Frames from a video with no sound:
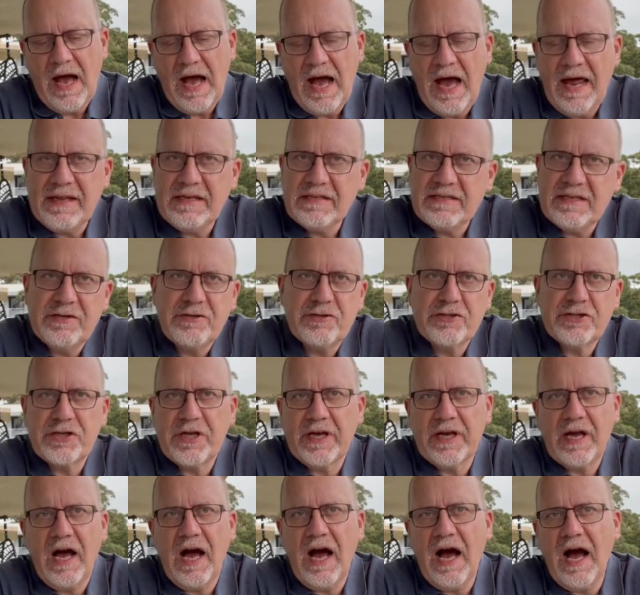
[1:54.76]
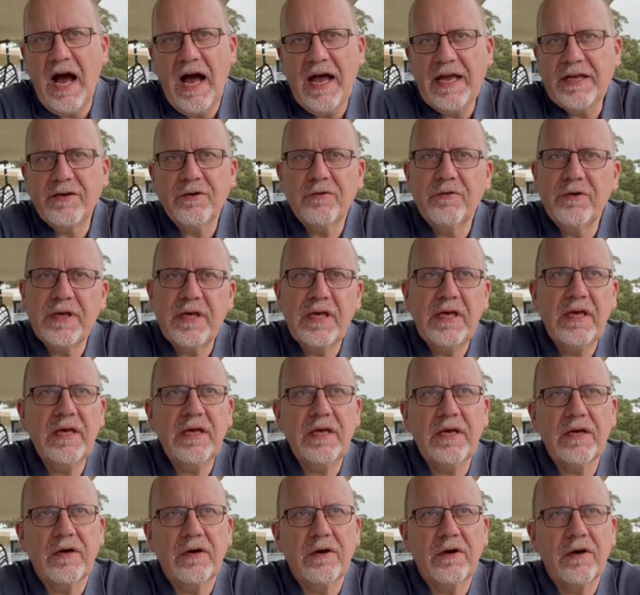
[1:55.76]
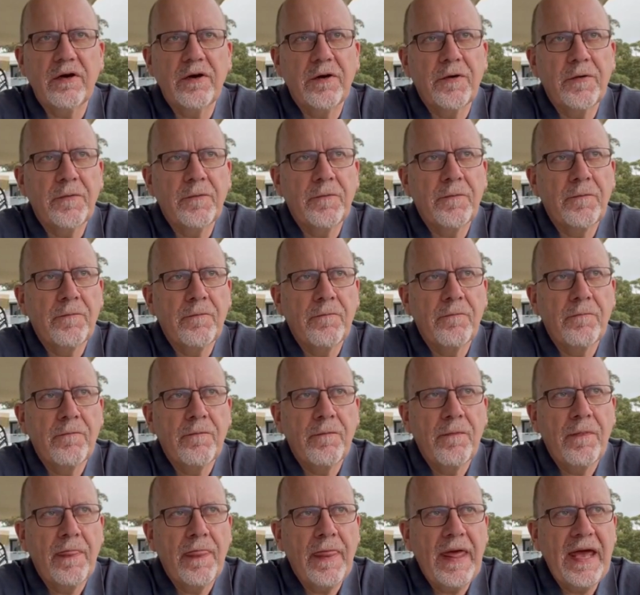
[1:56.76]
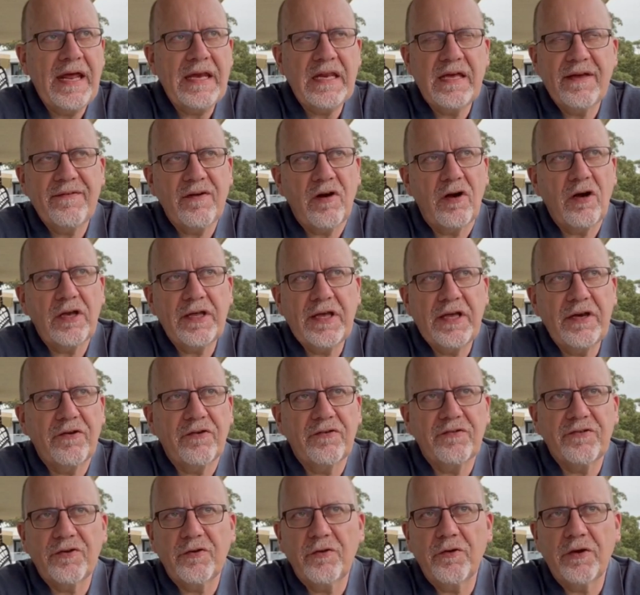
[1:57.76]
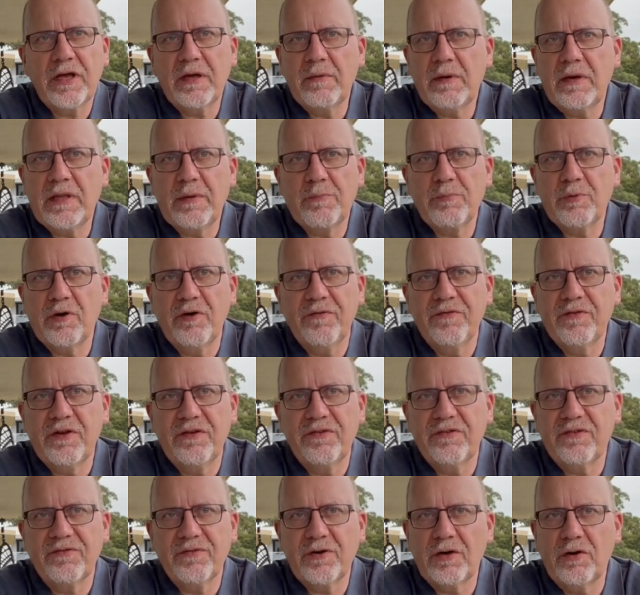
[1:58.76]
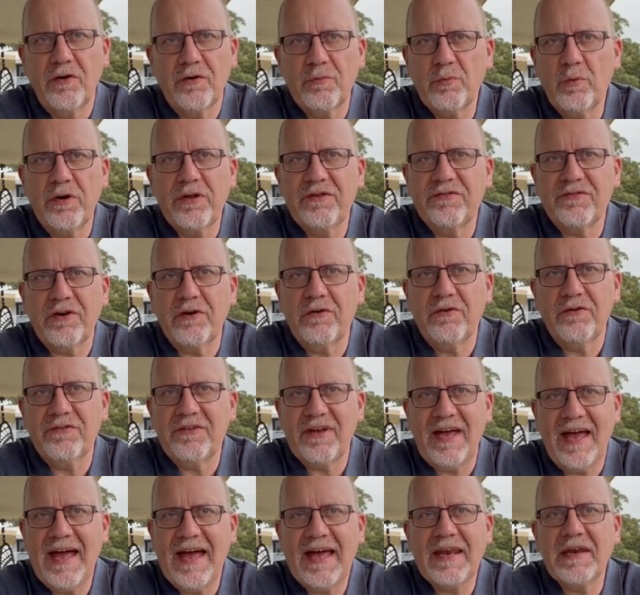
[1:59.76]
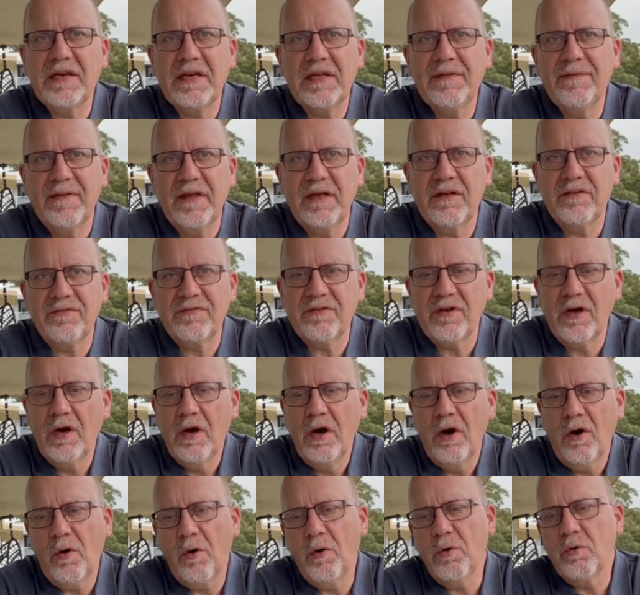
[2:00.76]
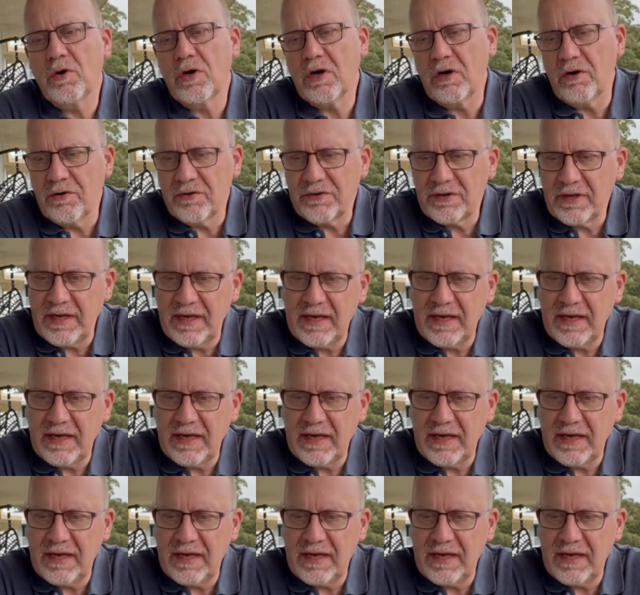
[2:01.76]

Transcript: And it's interesting, I don't hear any of our leaders talking about the providence of God. What is God's hand in this? Oh, God